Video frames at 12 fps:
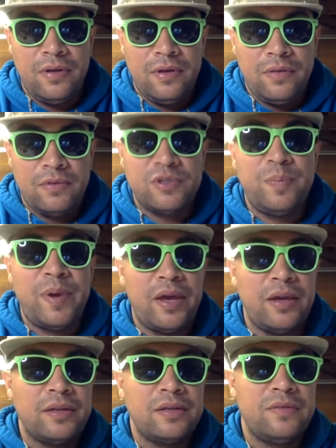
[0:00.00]

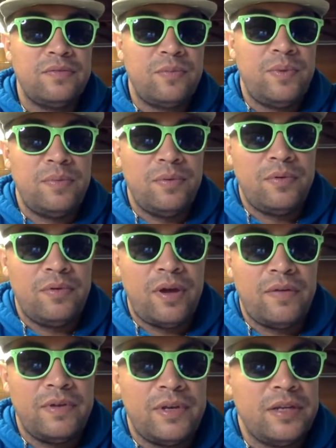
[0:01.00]
respect for people who have
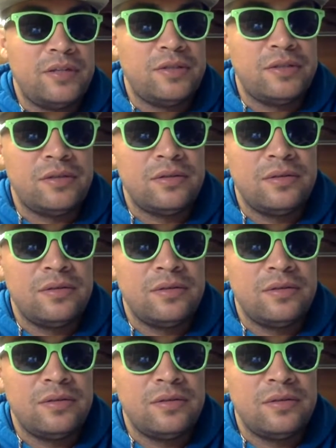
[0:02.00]
addiction.